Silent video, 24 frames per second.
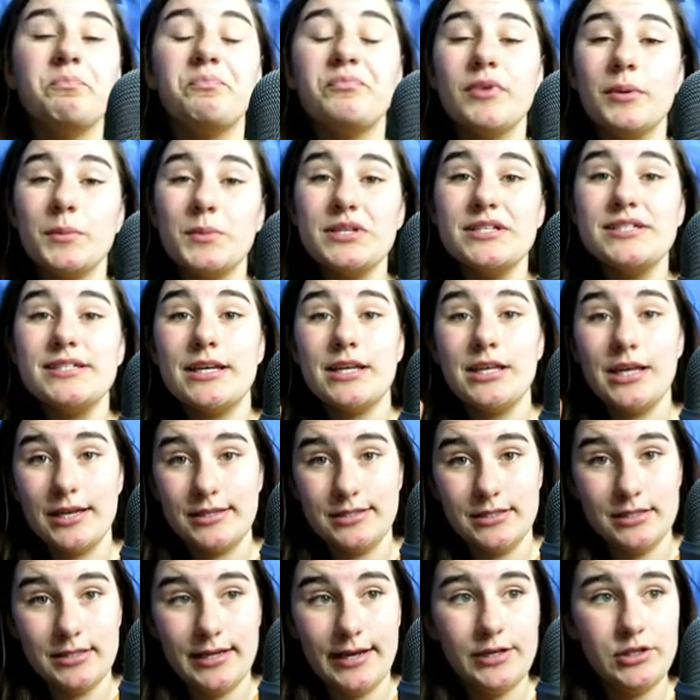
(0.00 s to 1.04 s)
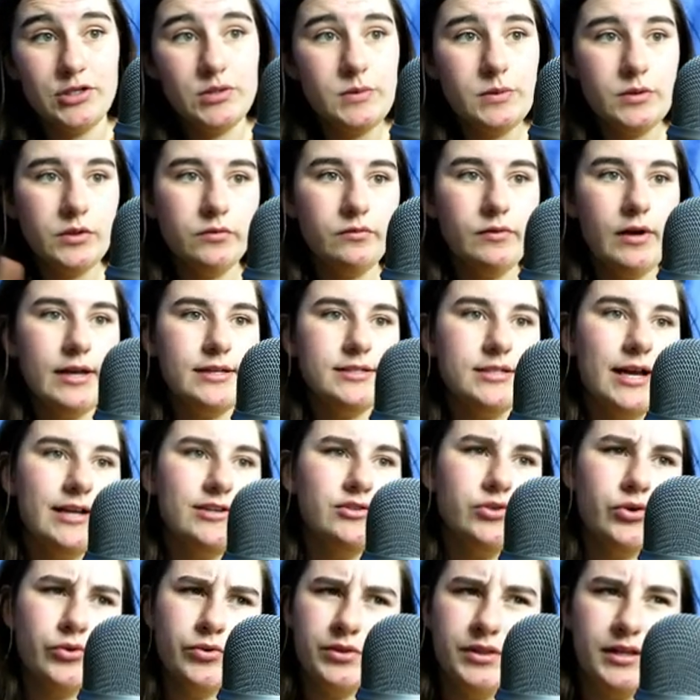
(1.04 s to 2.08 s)
I'm going to say yes to daydreamer, the rest I
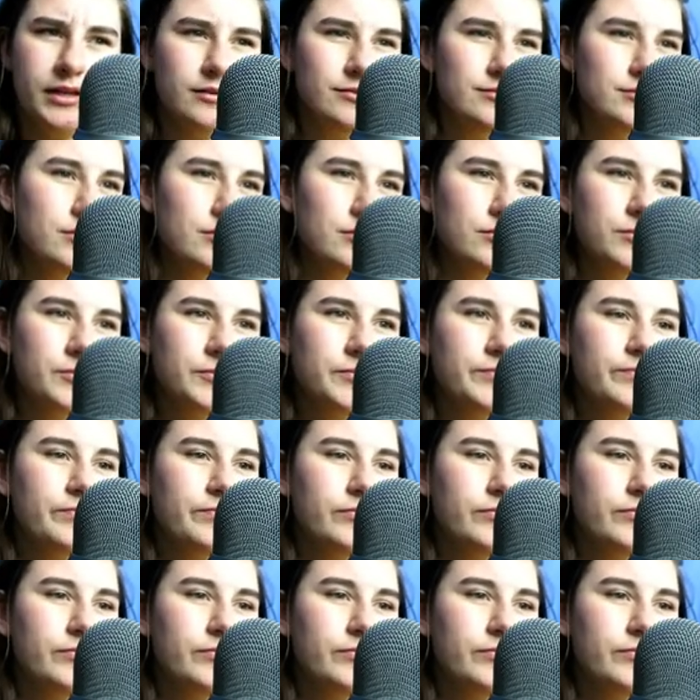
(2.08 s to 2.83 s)
don't think so.